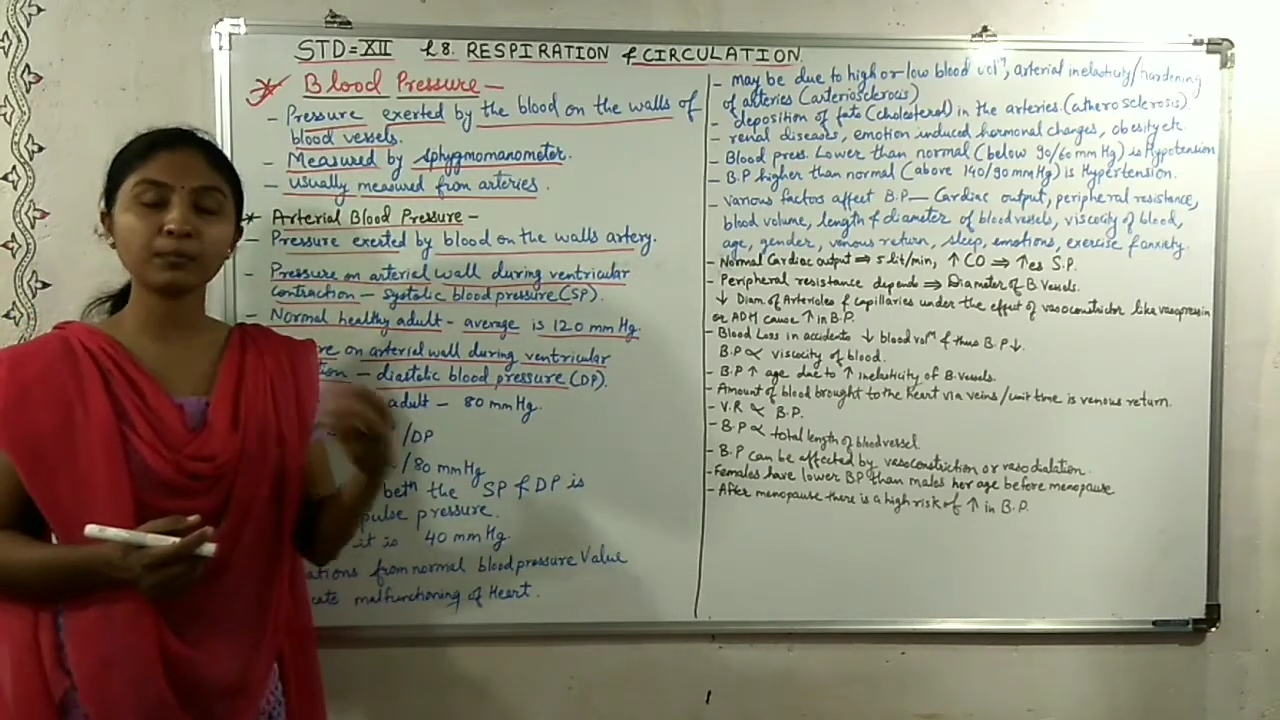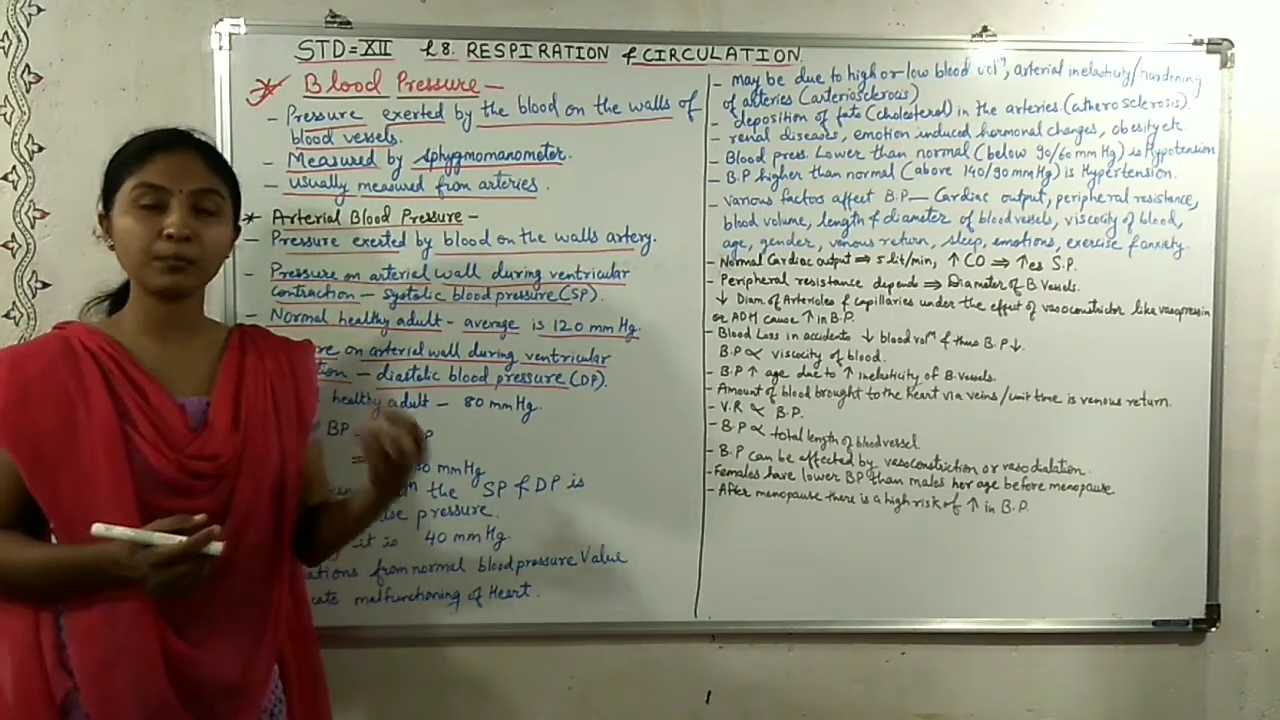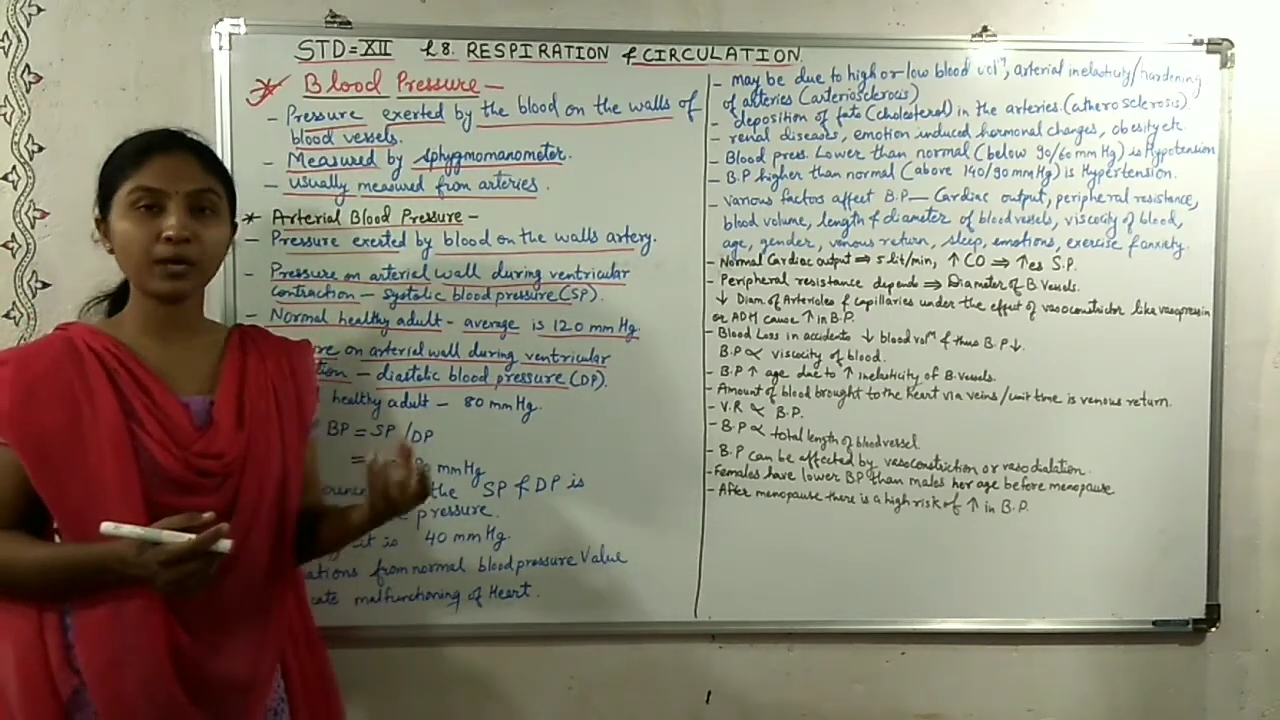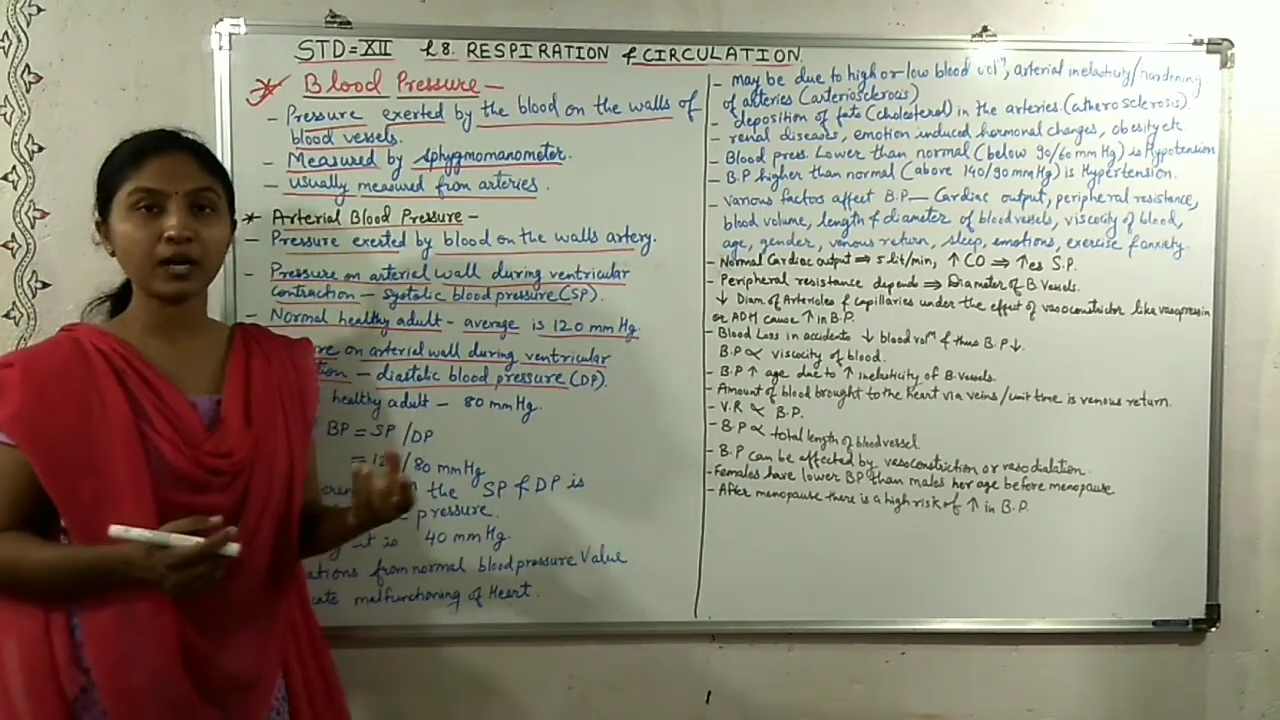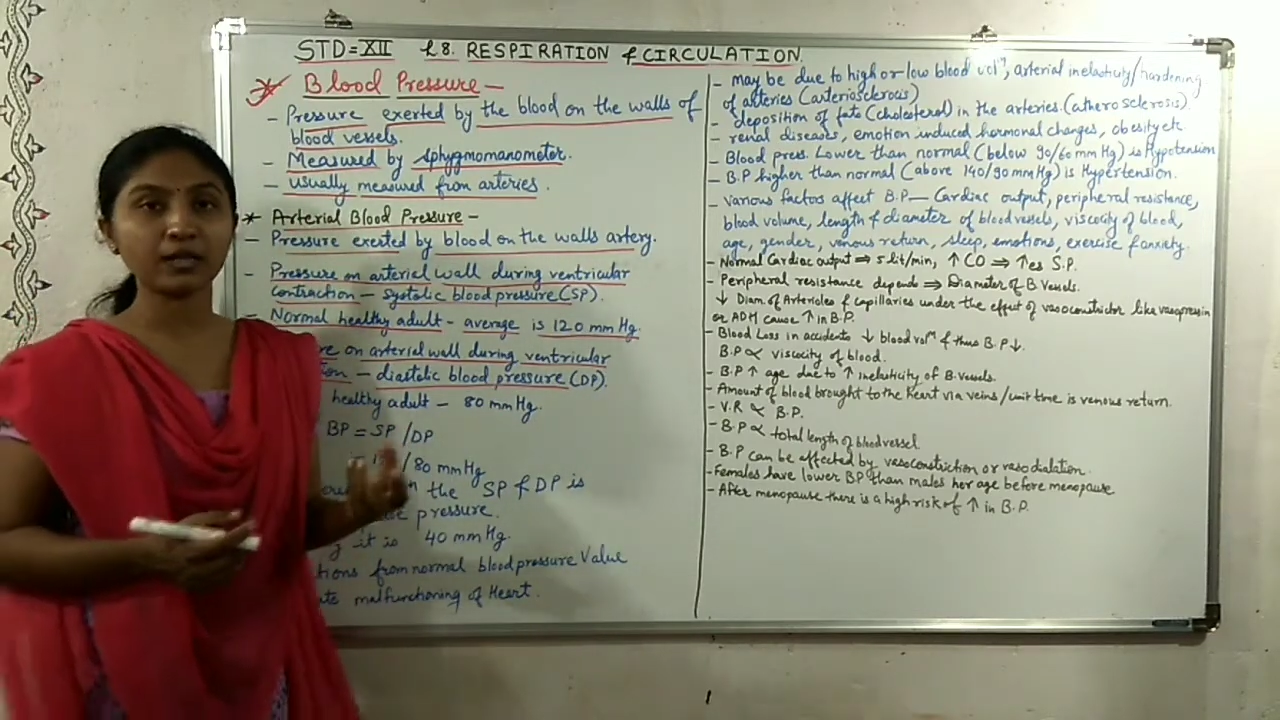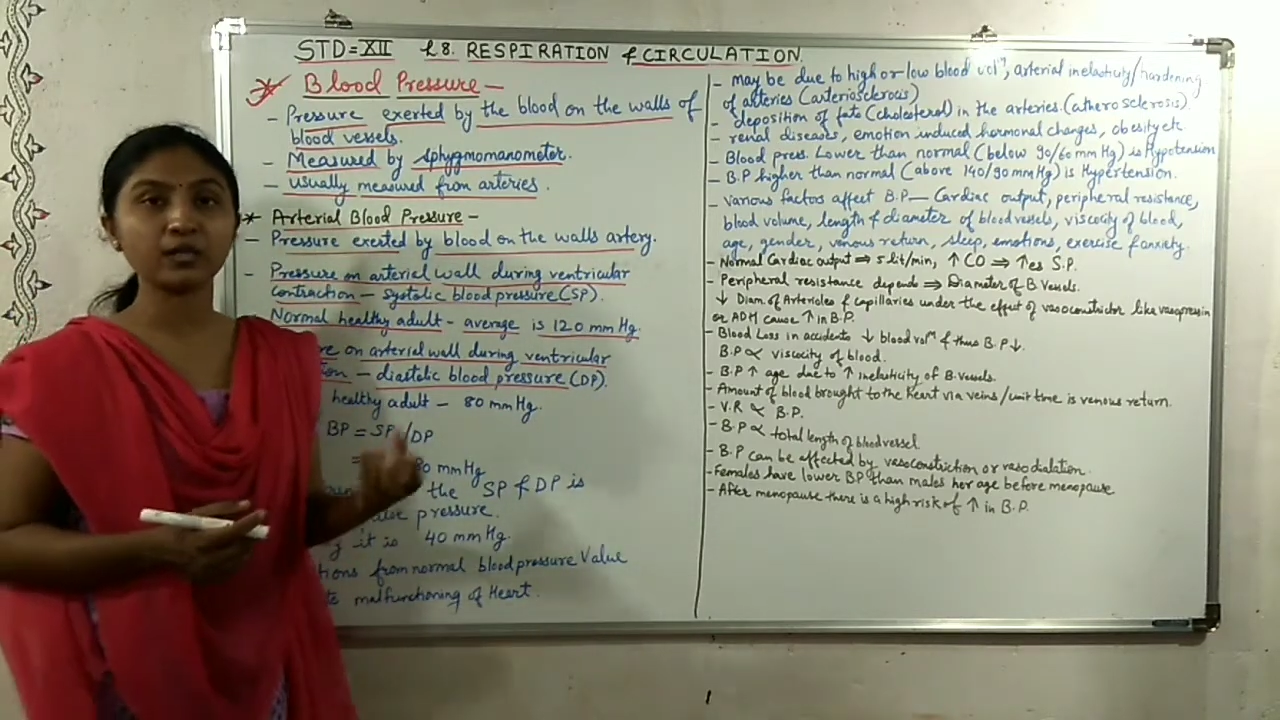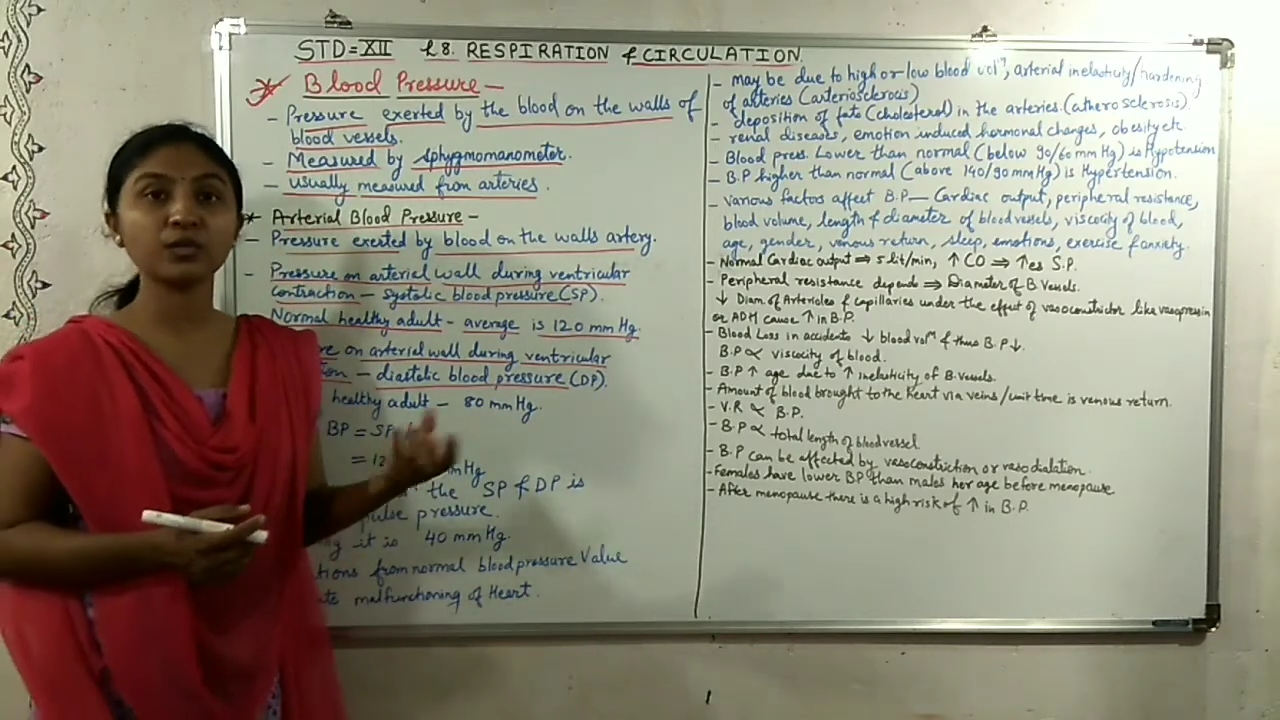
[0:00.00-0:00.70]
the blood